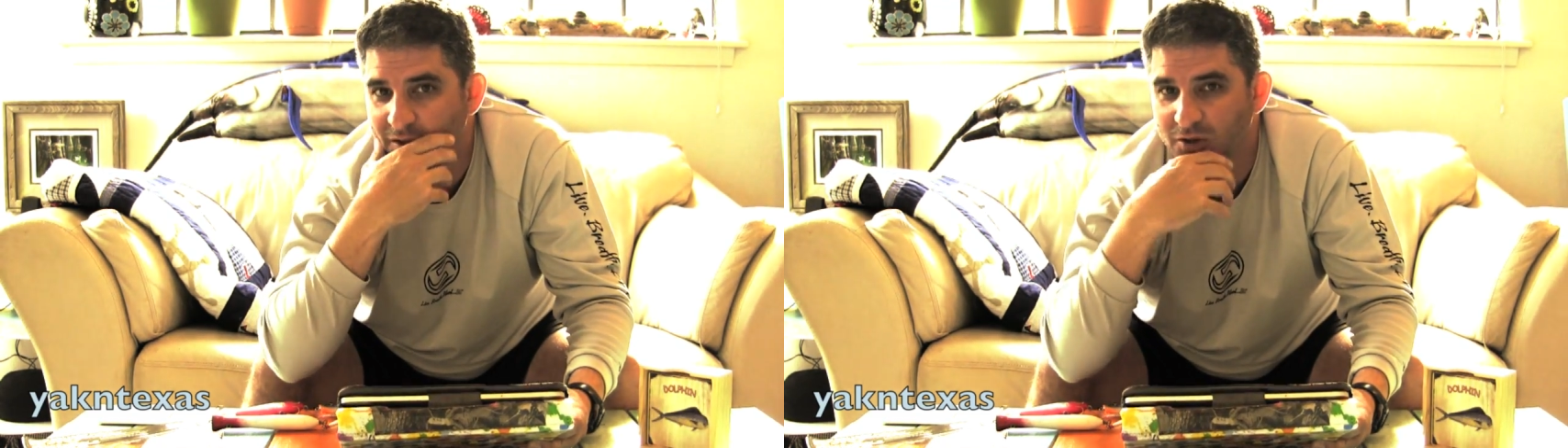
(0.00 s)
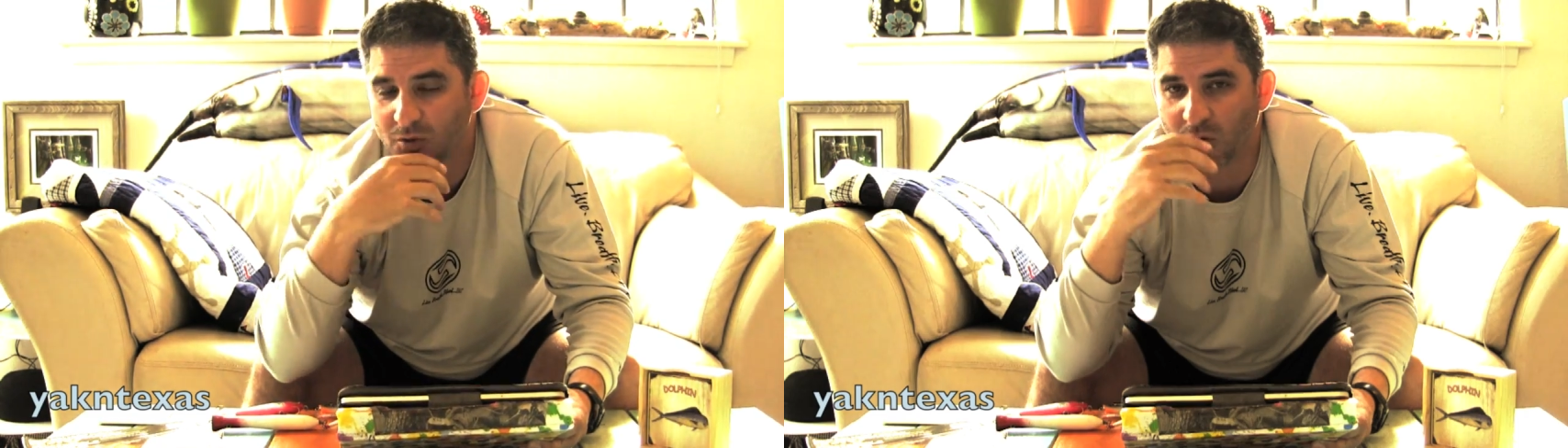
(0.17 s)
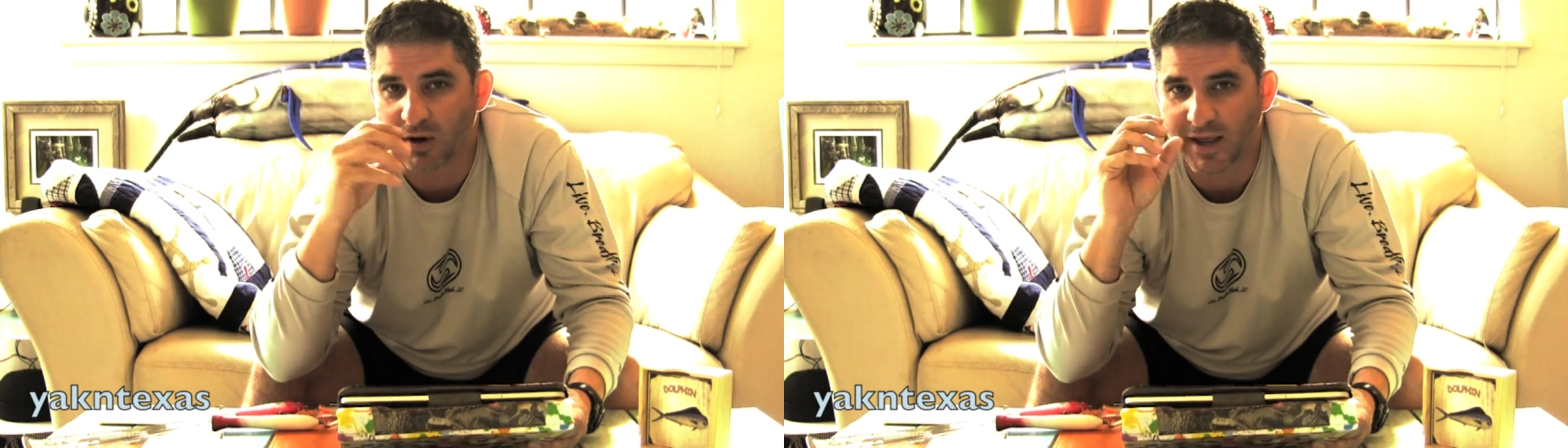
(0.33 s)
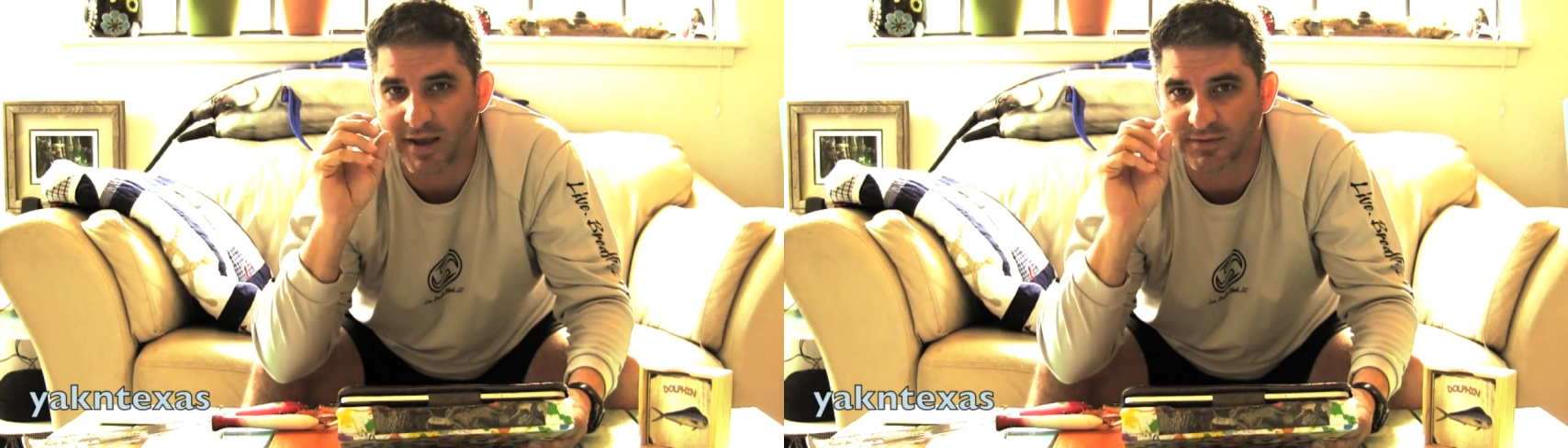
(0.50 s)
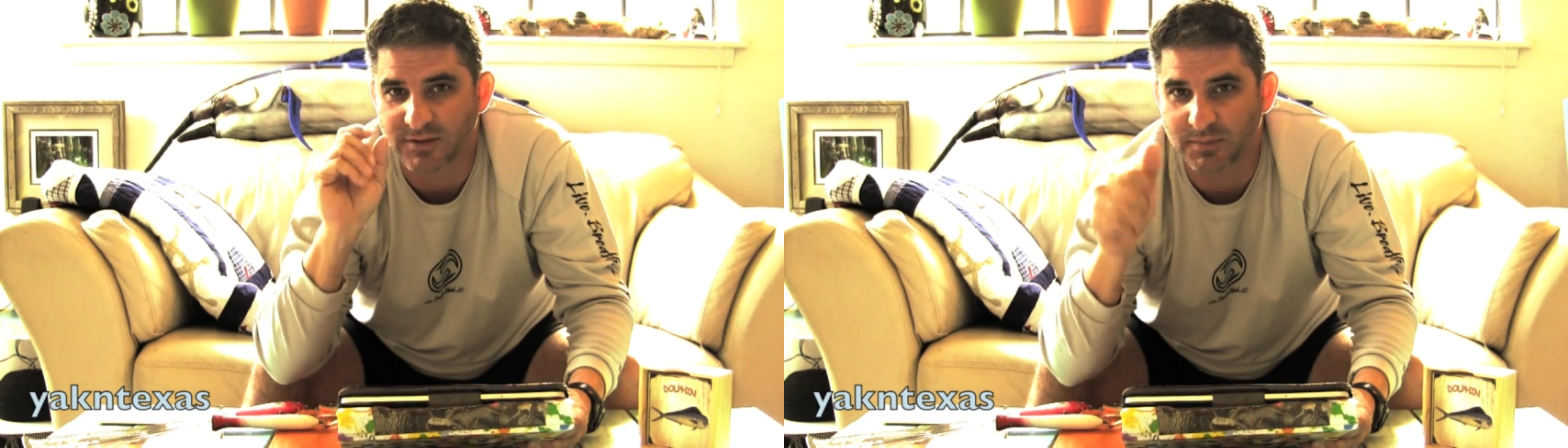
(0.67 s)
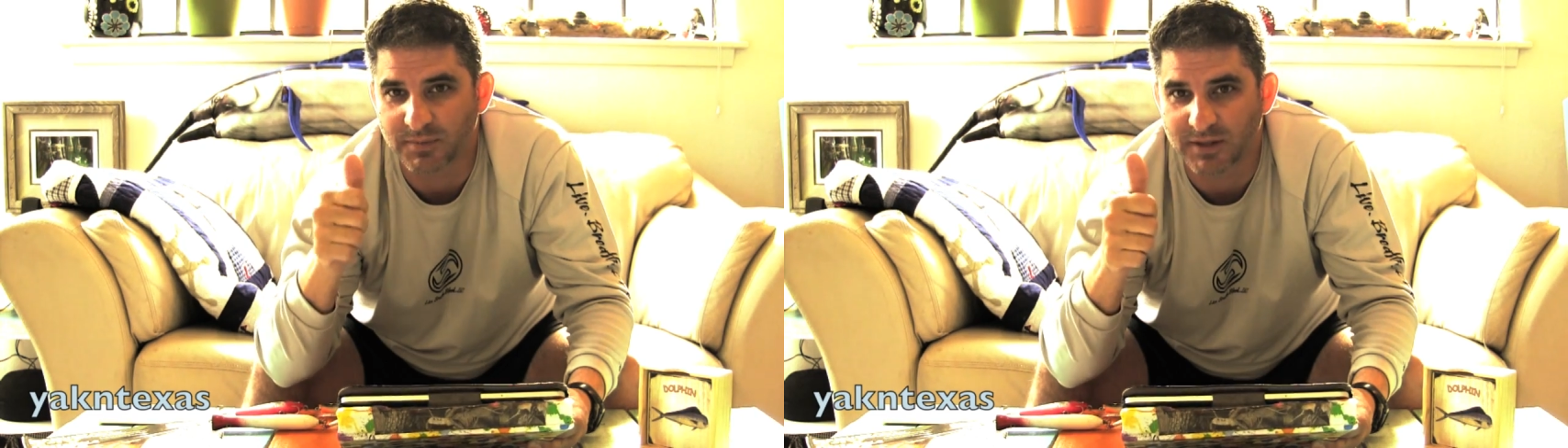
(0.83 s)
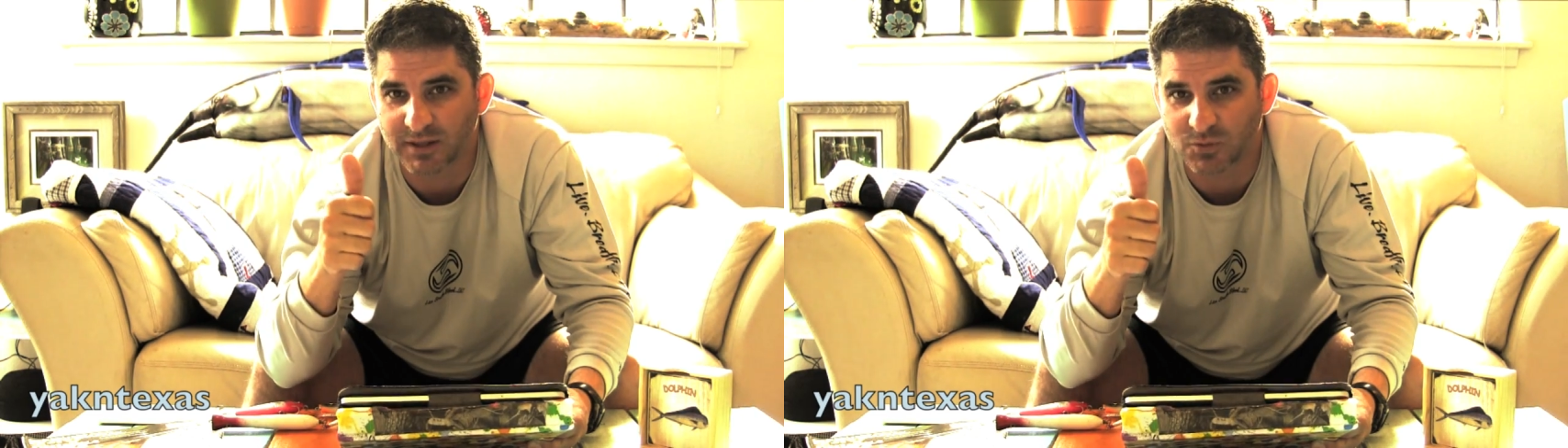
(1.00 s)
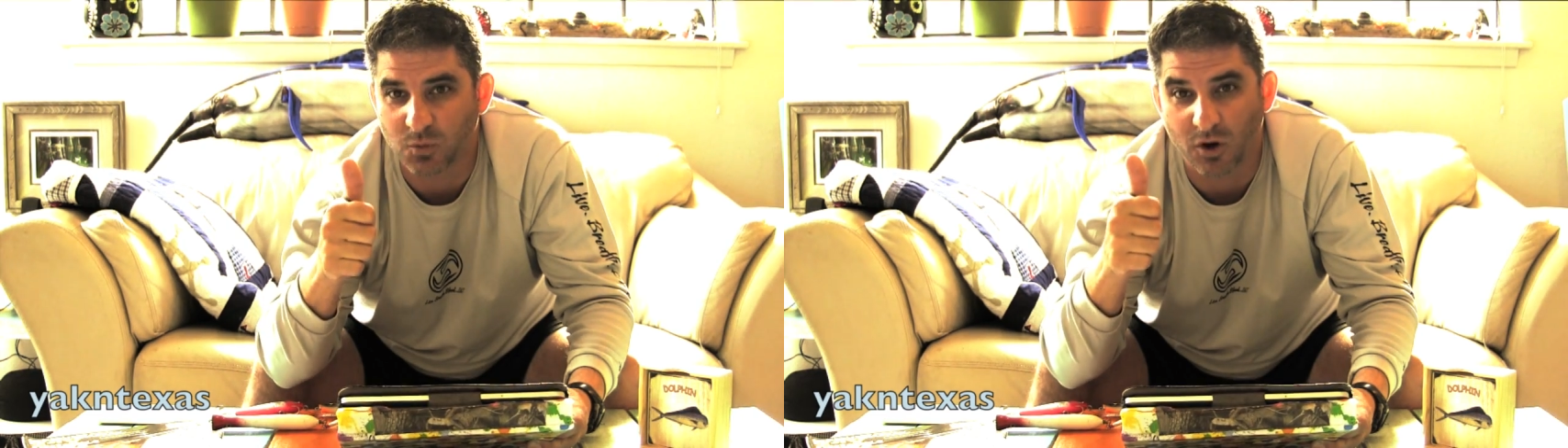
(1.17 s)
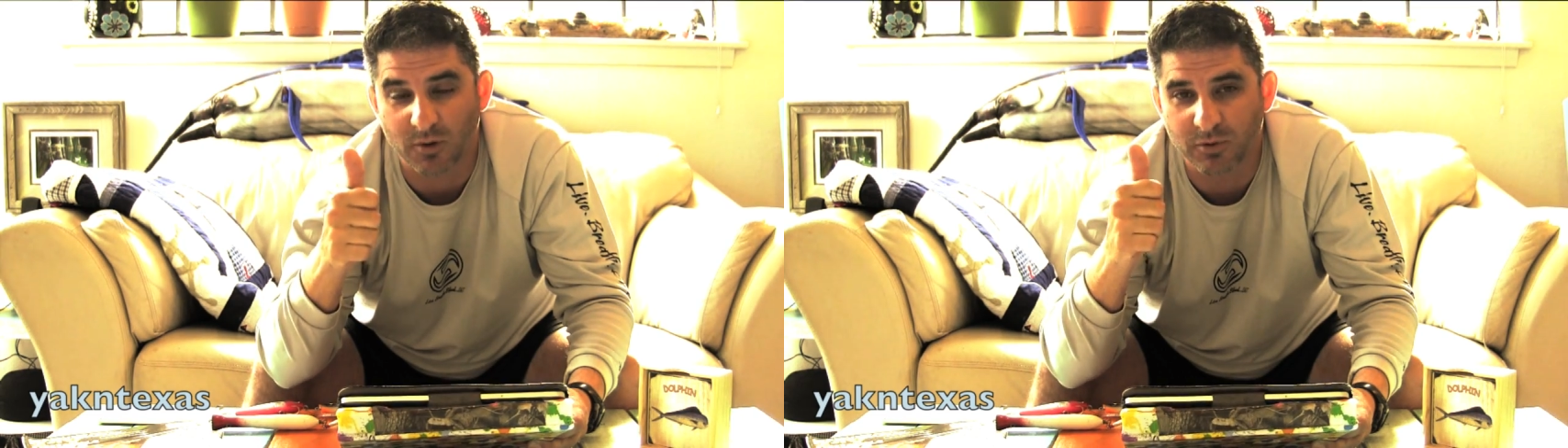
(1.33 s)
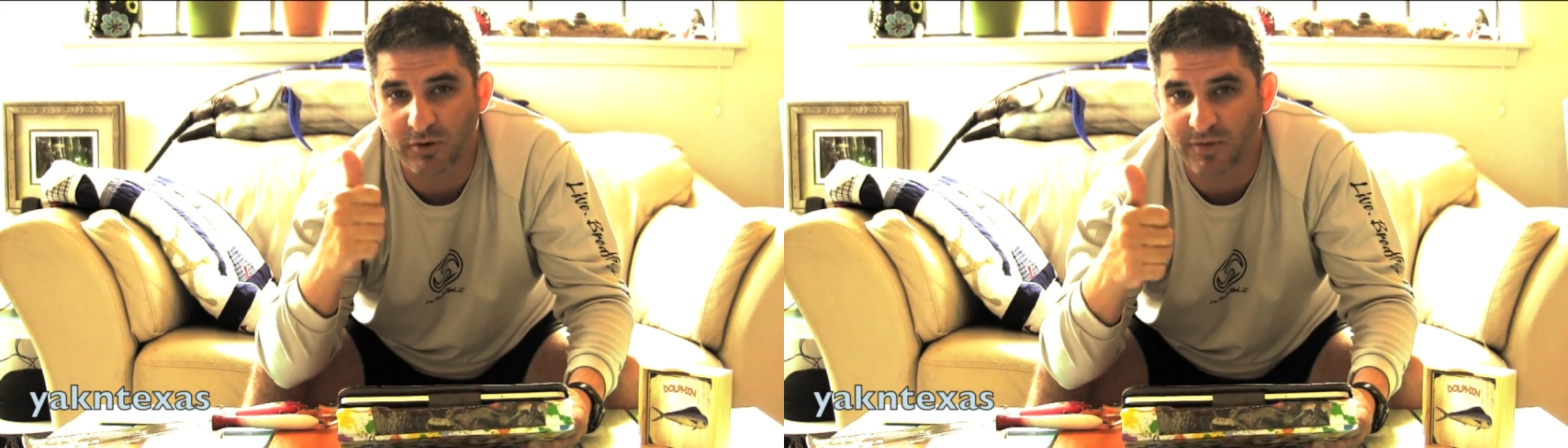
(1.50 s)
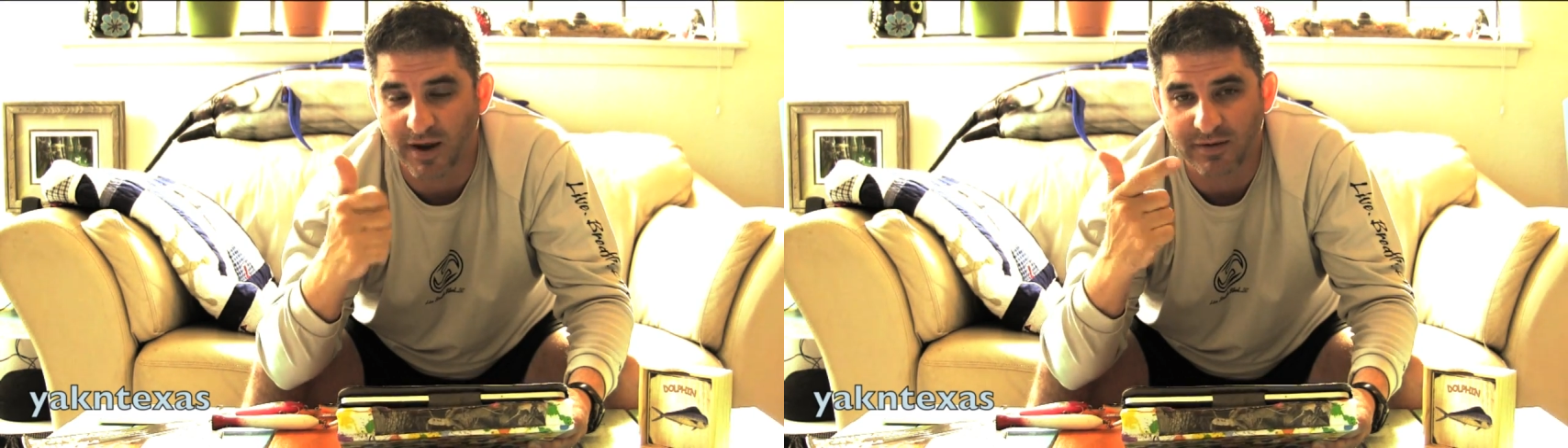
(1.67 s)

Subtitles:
You want to have something that's waterproof.